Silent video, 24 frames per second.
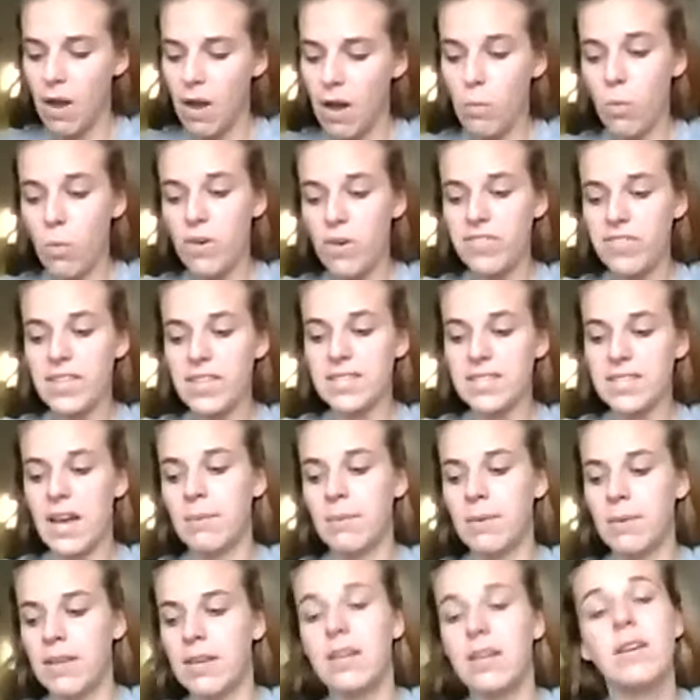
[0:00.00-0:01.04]
What the
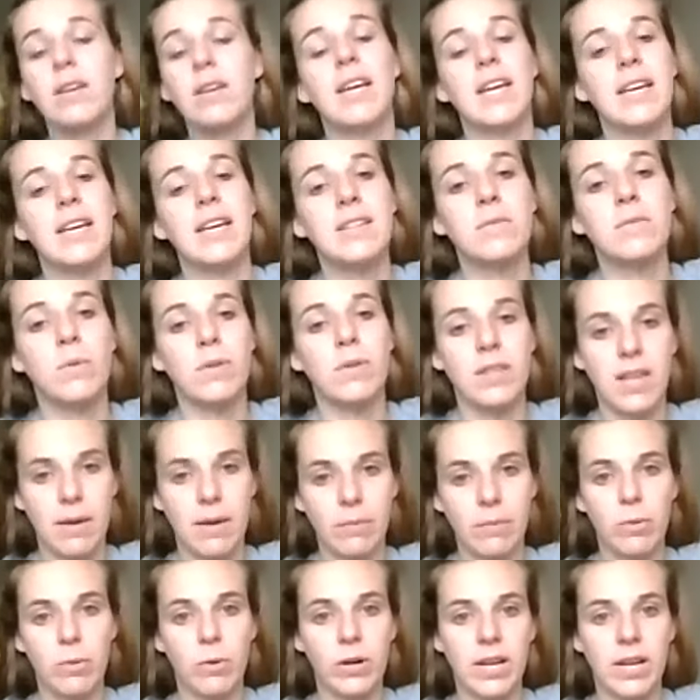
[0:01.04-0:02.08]
assignment is, what the lab
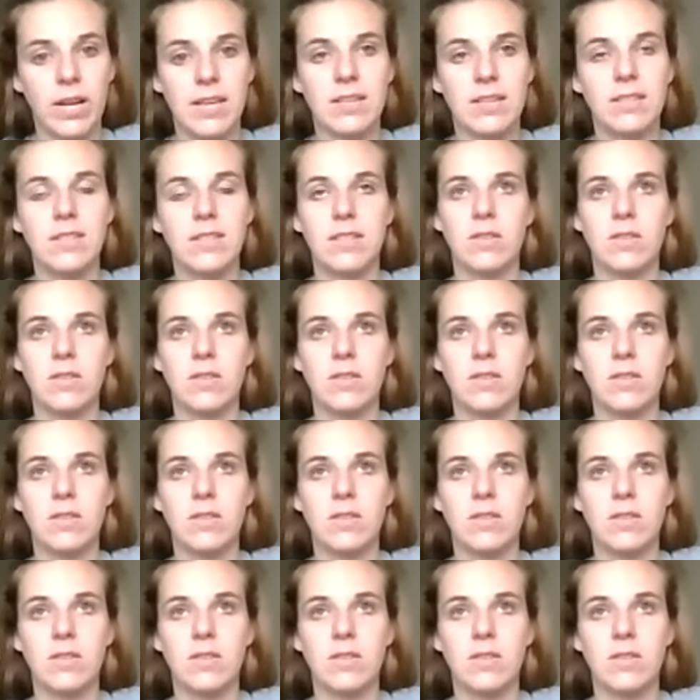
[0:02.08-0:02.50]
report is